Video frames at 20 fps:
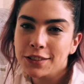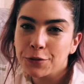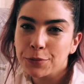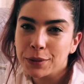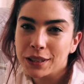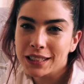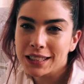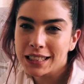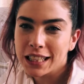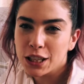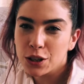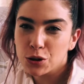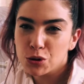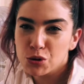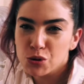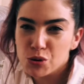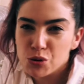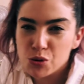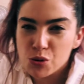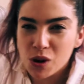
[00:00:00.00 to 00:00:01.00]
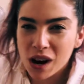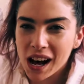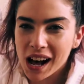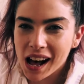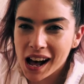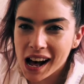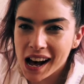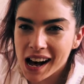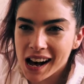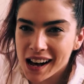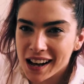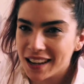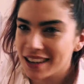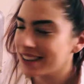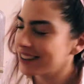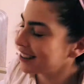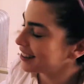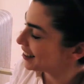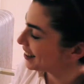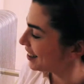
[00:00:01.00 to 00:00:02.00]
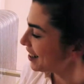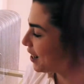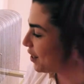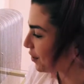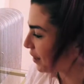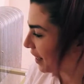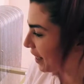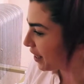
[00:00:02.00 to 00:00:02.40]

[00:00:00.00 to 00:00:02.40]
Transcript: Everybody say ooh, ah. All right,